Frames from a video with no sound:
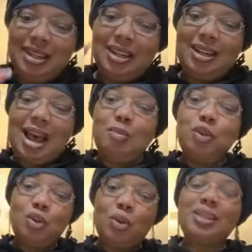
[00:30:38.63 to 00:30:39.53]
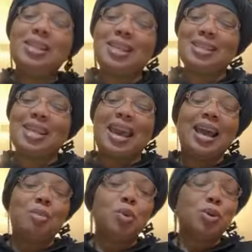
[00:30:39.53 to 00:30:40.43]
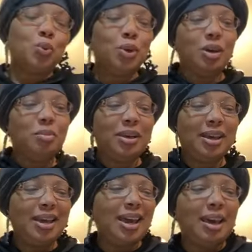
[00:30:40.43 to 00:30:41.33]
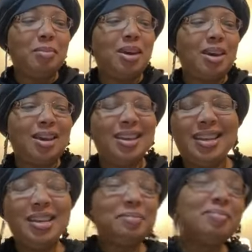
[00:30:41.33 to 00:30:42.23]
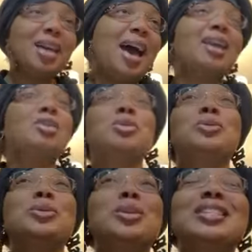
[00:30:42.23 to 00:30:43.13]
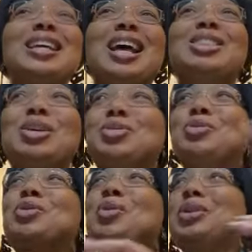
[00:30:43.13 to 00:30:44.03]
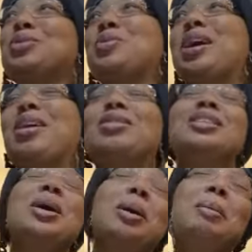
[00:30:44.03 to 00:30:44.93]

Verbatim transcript: It, I'm sure it's against the animal's will, but I mean, I didn't know you was gonna say that. I thought you was going somewhere else.